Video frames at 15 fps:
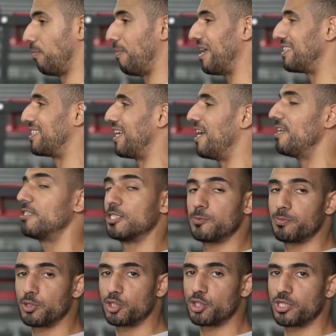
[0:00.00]
maintain this
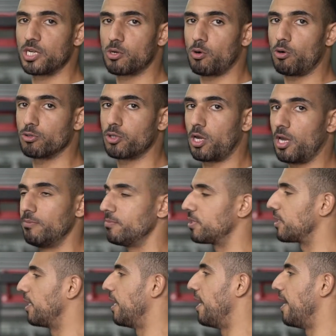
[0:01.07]
position at all times.